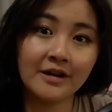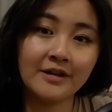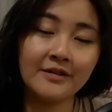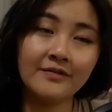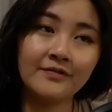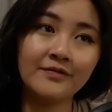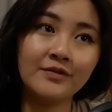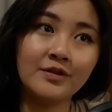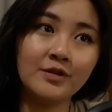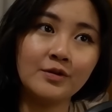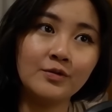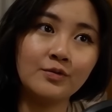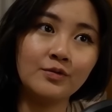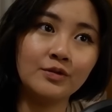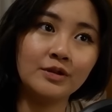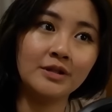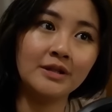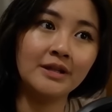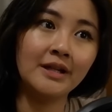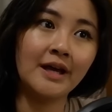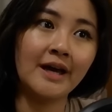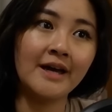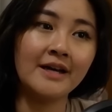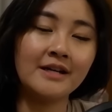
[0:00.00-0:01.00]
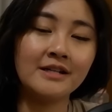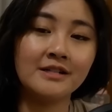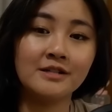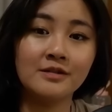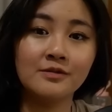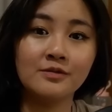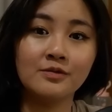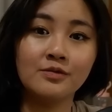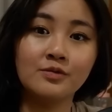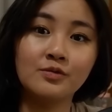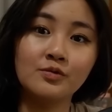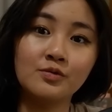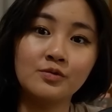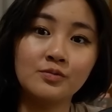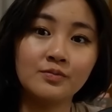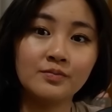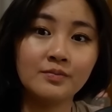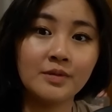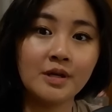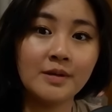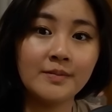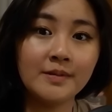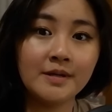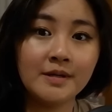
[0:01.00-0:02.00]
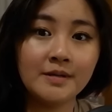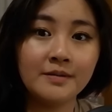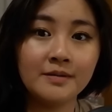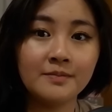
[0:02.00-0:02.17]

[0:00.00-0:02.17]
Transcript: if you would like to maybe